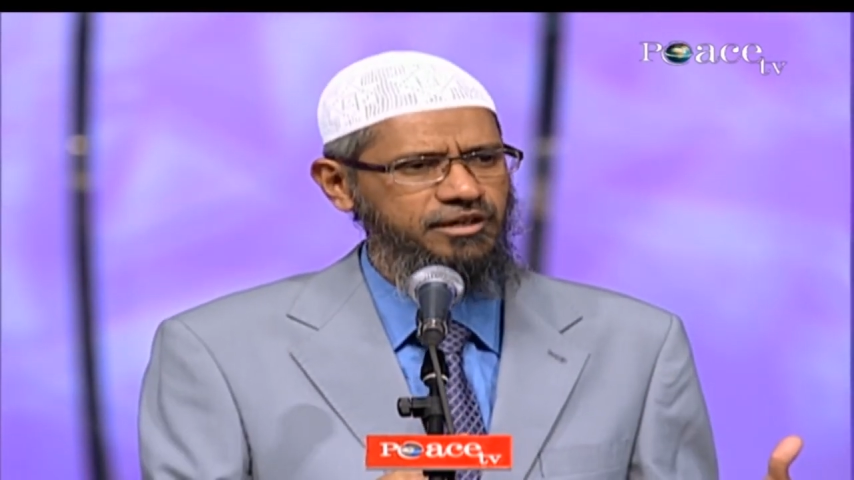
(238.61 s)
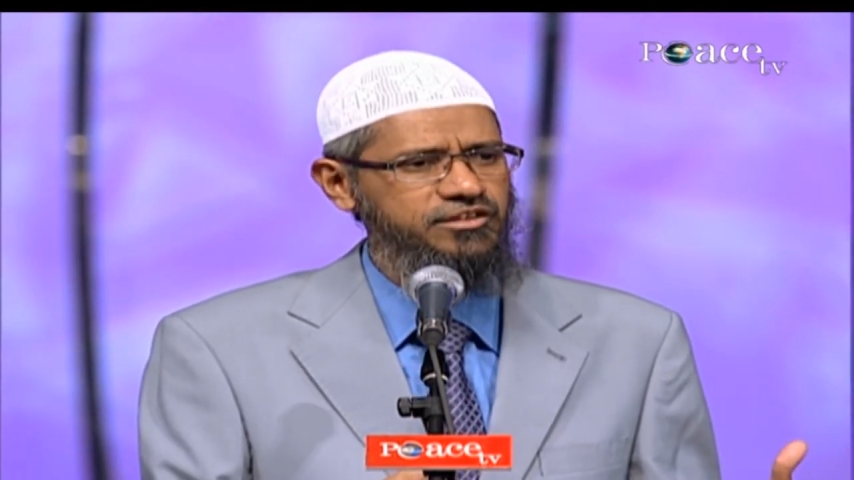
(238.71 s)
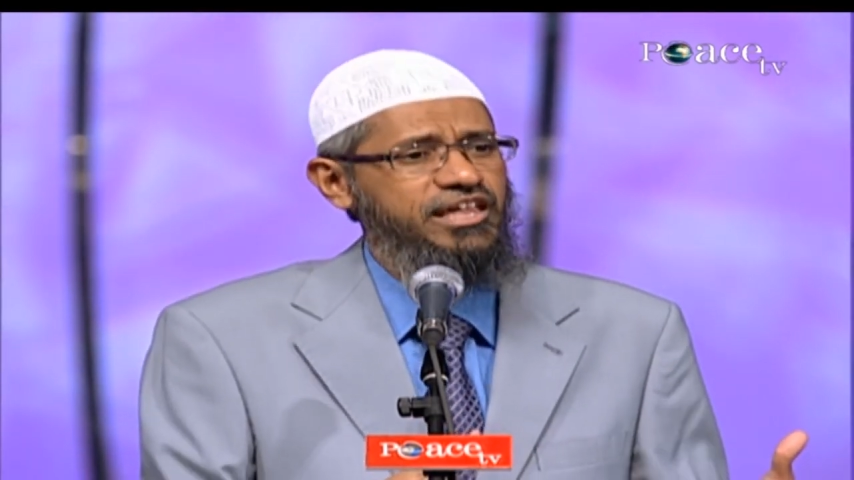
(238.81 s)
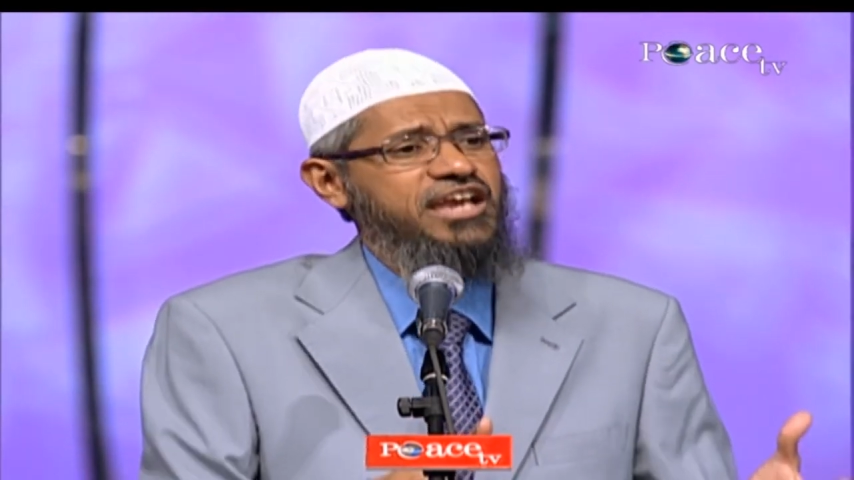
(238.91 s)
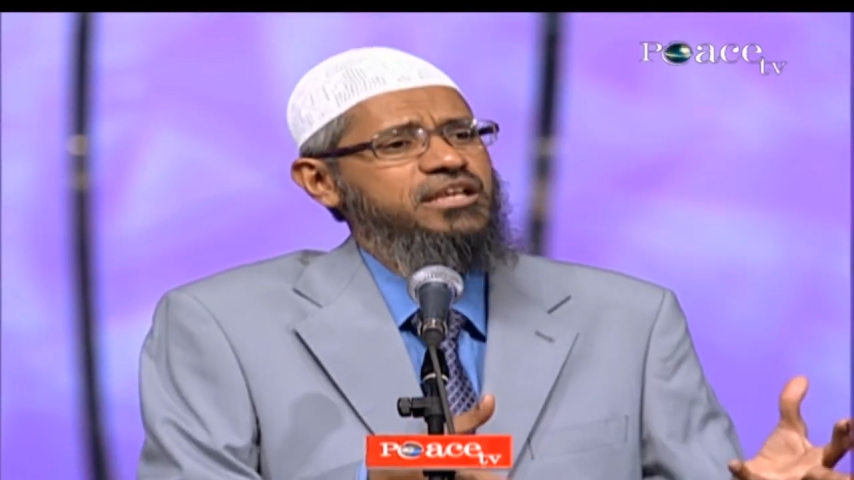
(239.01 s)

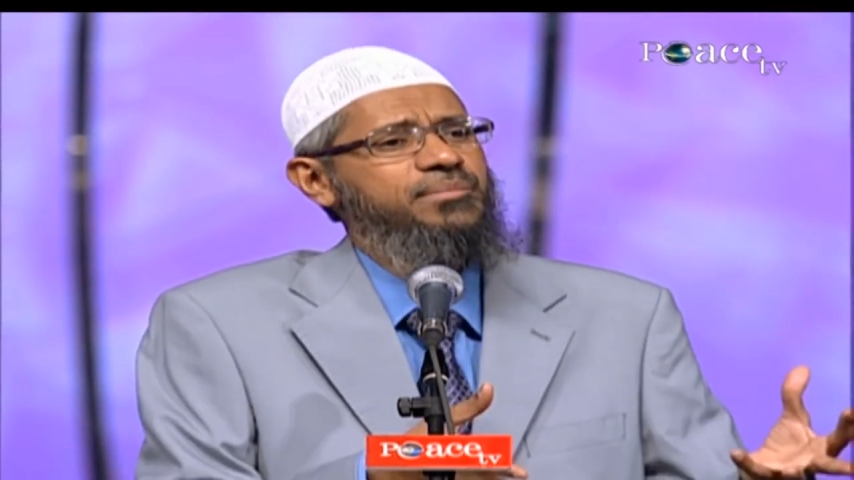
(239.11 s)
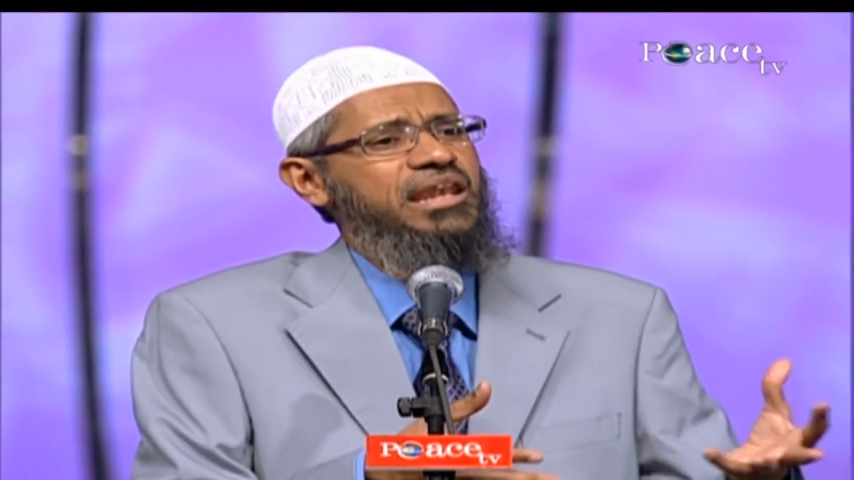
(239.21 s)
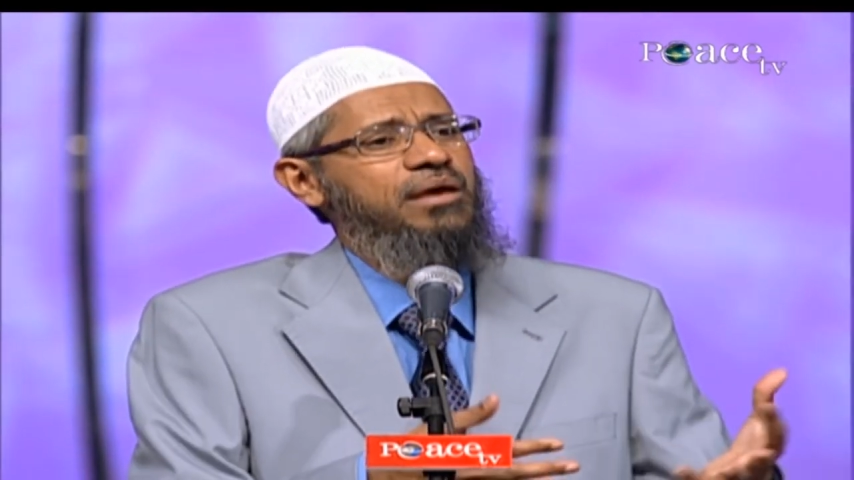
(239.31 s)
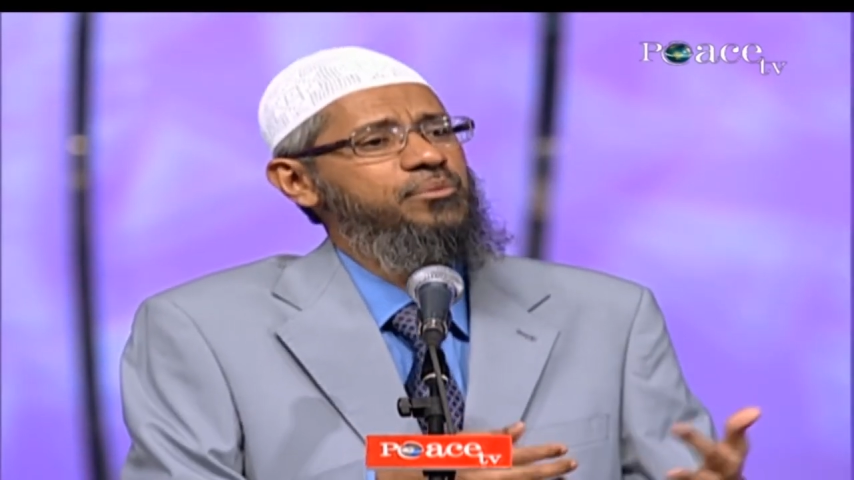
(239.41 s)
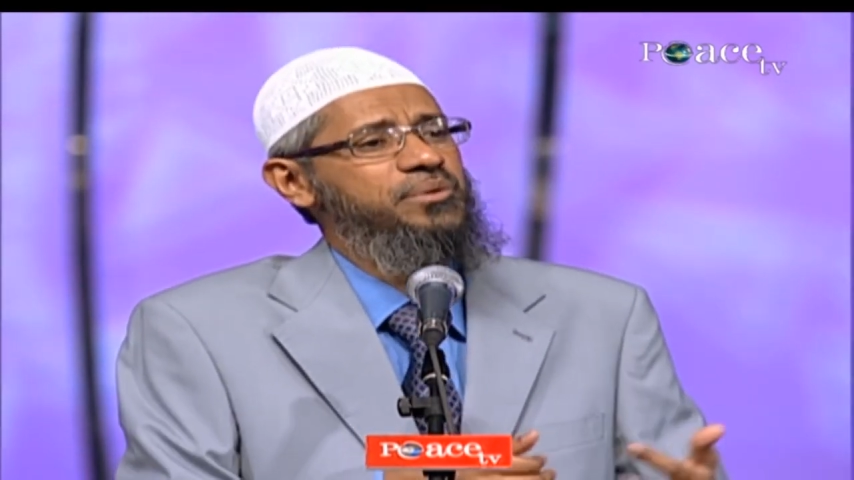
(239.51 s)
Hazrat Aisha, may
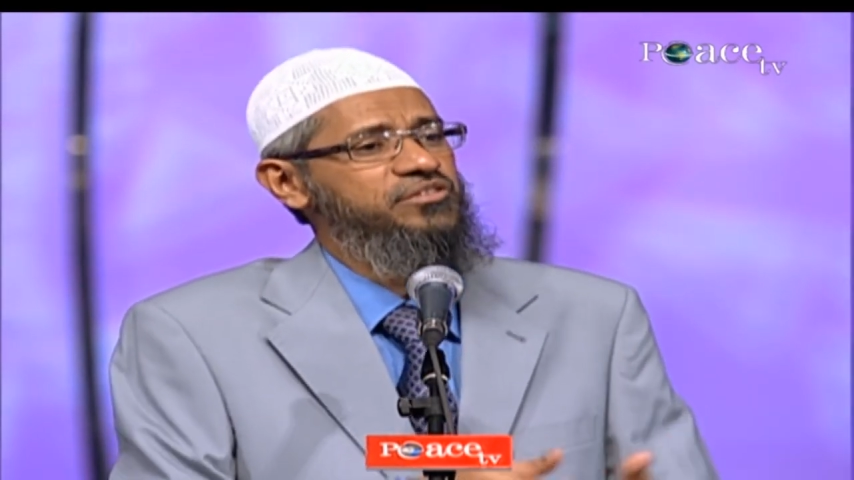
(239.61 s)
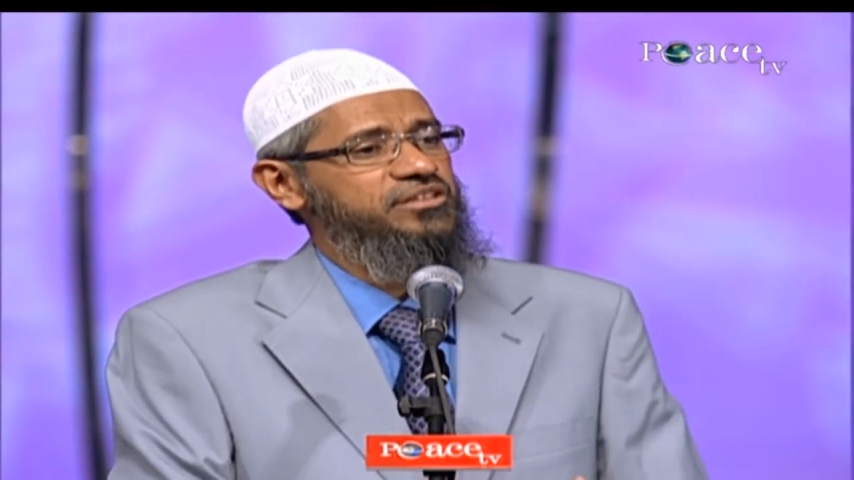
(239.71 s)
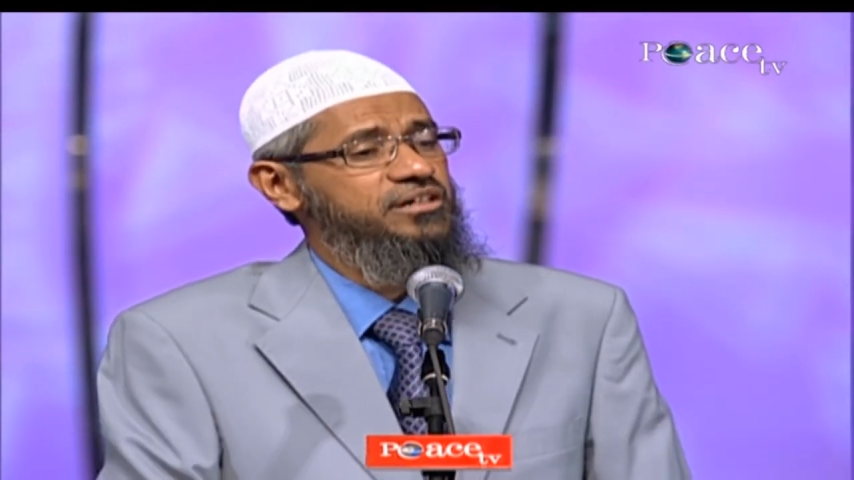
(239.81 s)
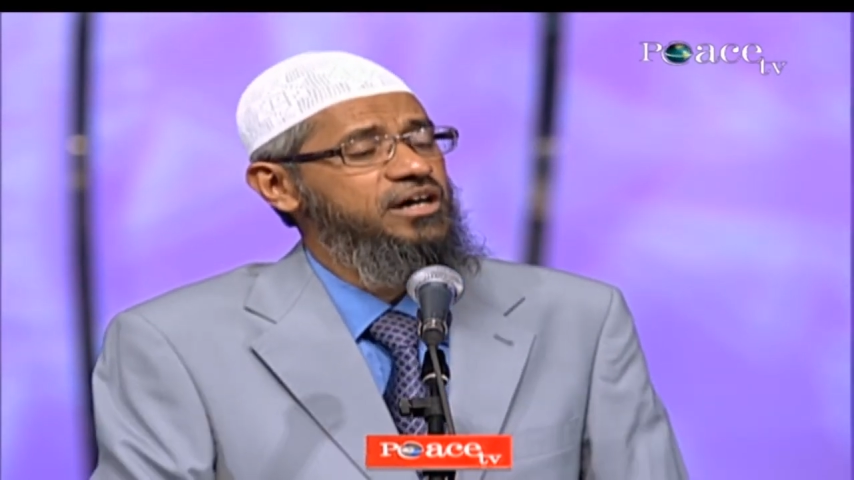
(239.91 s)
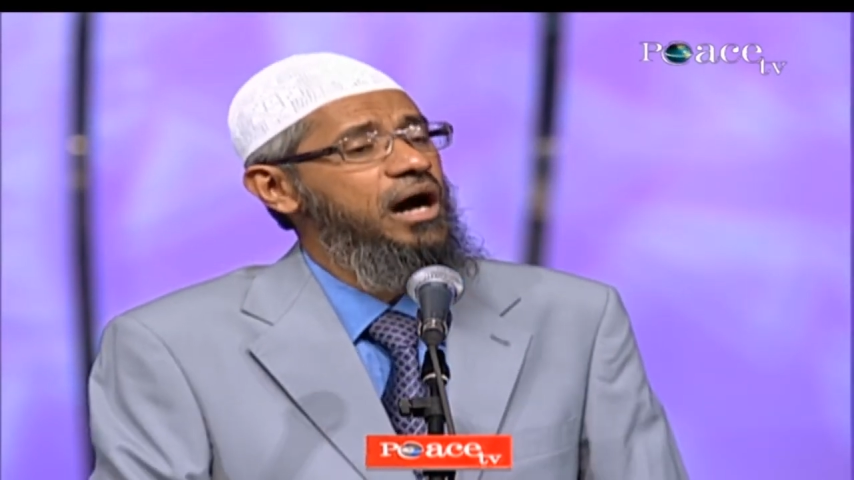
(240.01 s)
Allah be pleased
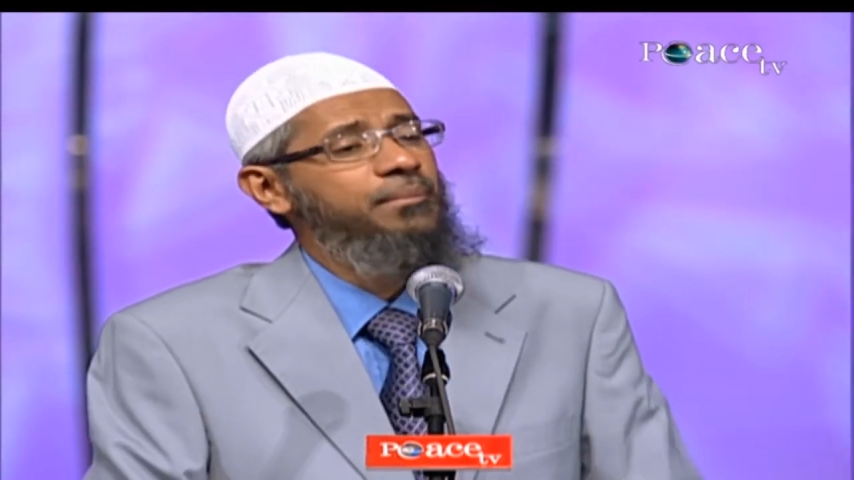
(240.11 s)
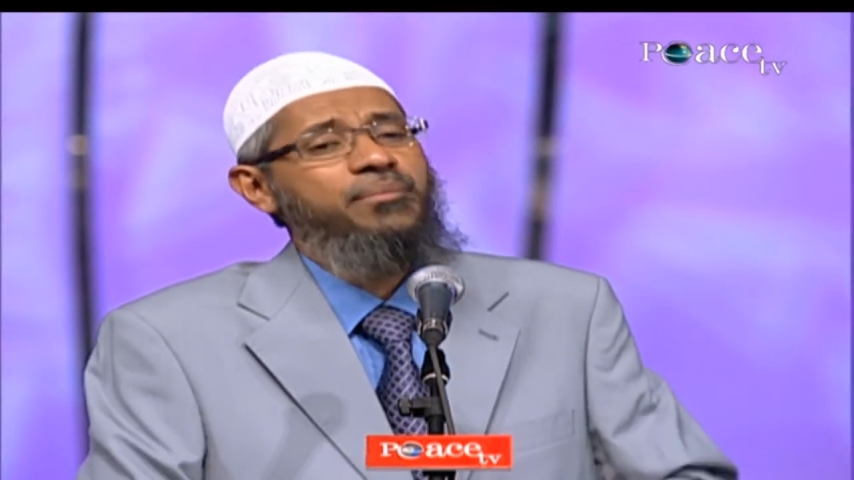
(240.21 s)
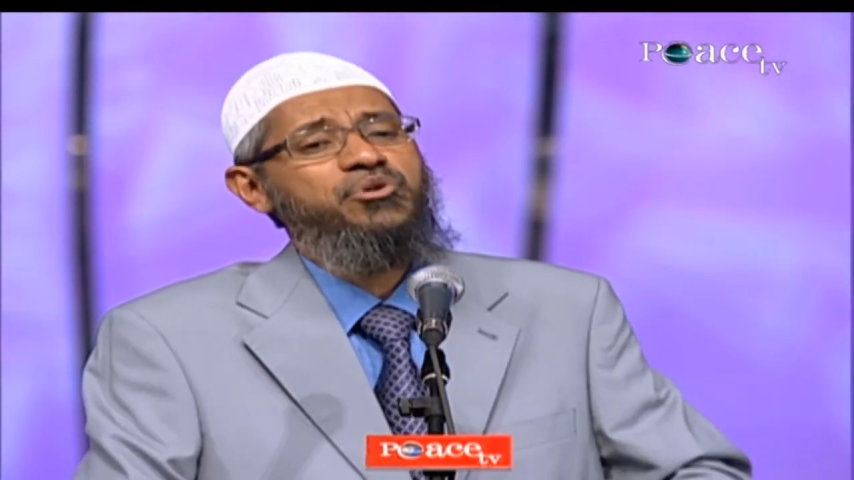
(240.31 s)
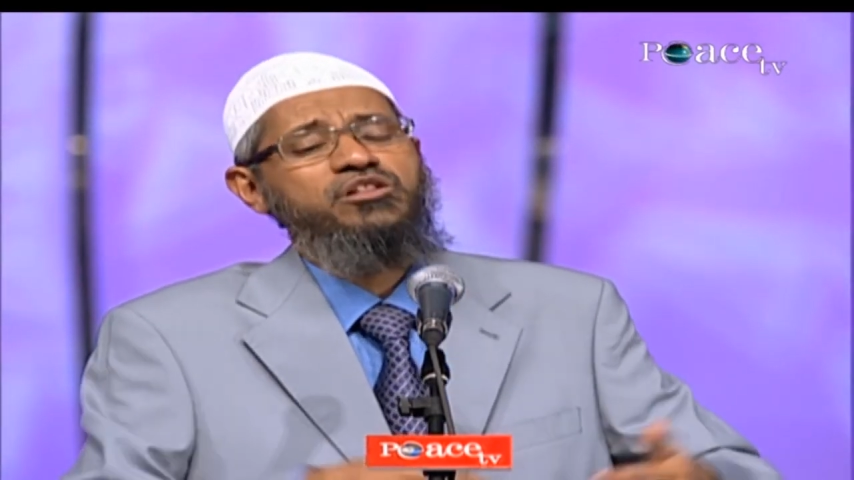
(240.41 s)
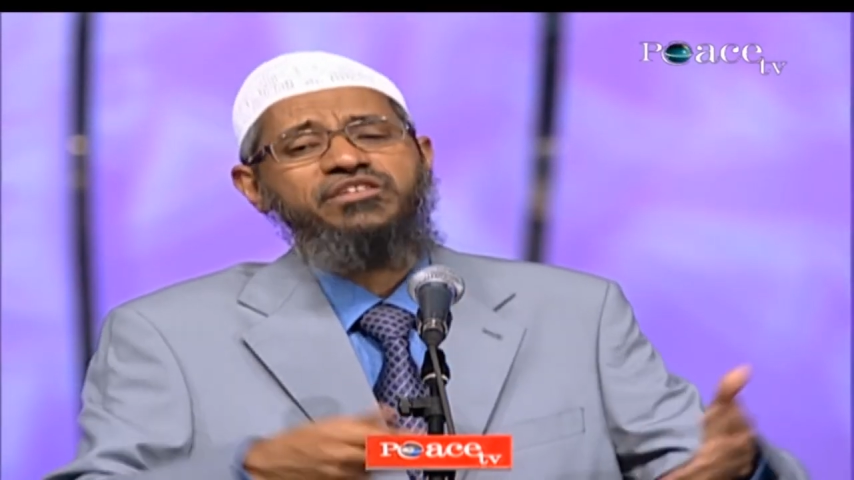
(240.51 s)
with her, her memory